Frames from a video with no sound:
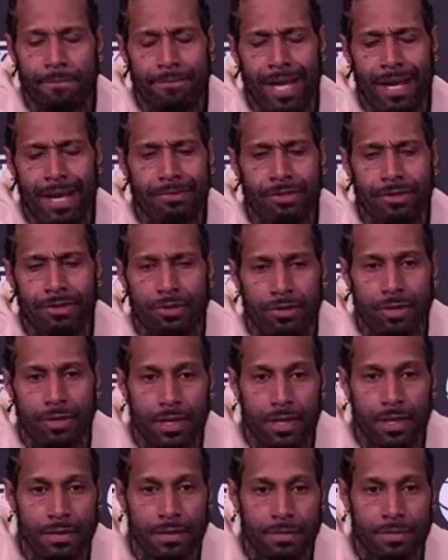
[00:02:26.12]

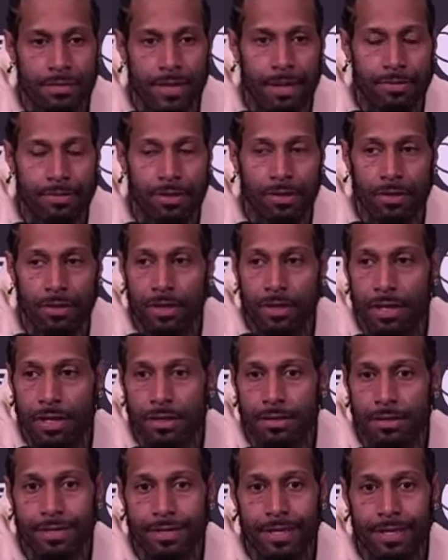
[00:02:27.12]
Absolutely. Absolutely.
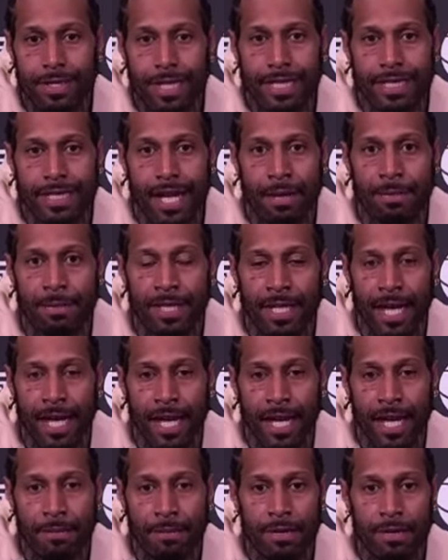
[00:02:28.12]
That time in
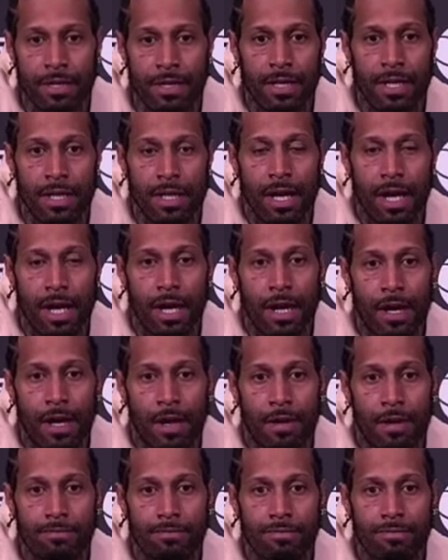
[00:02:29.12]
game,
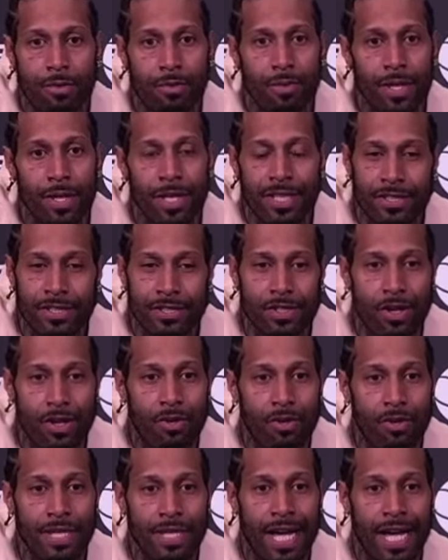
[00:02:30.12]
we're running the
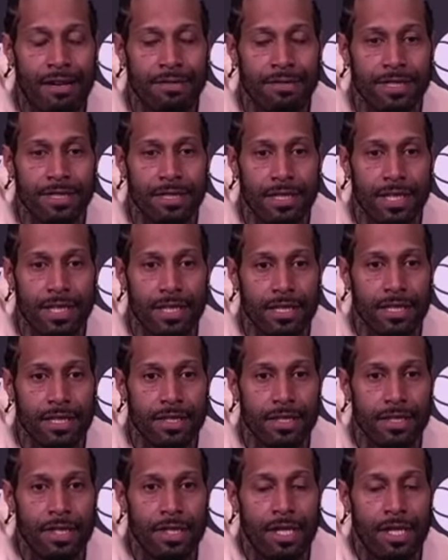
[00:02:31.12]
zone, obviously.
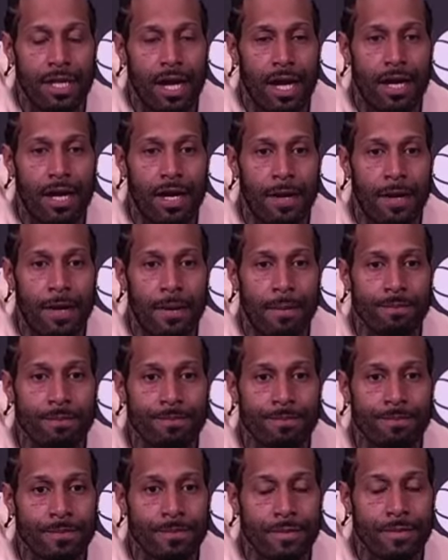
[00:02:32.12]
You
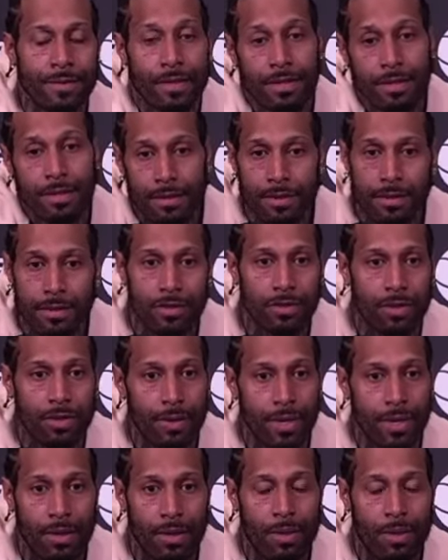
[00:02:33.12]
know, we
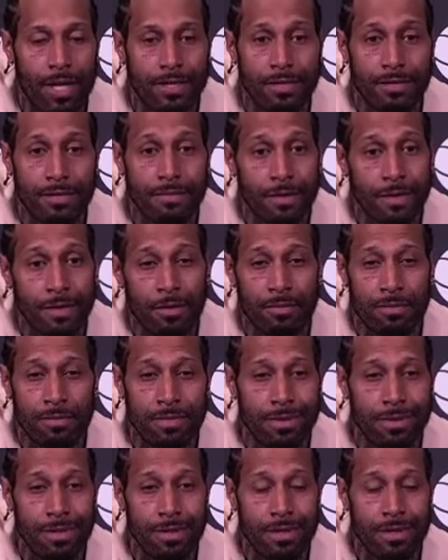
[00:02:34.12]
got to watch the film.
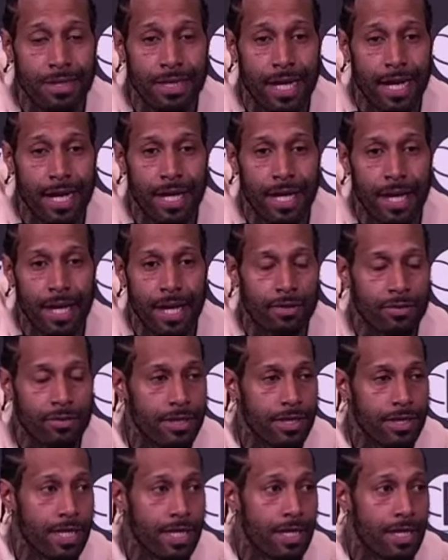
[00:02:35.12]
I don't
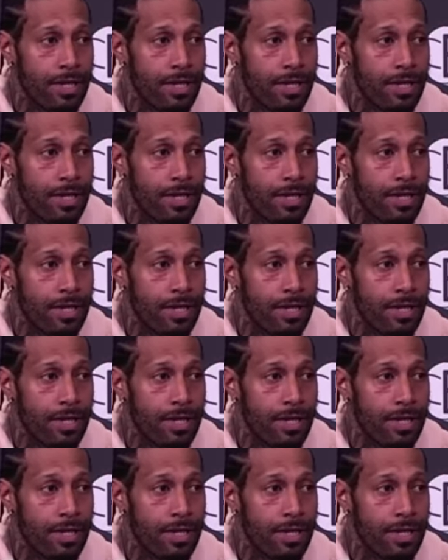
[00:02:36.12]
think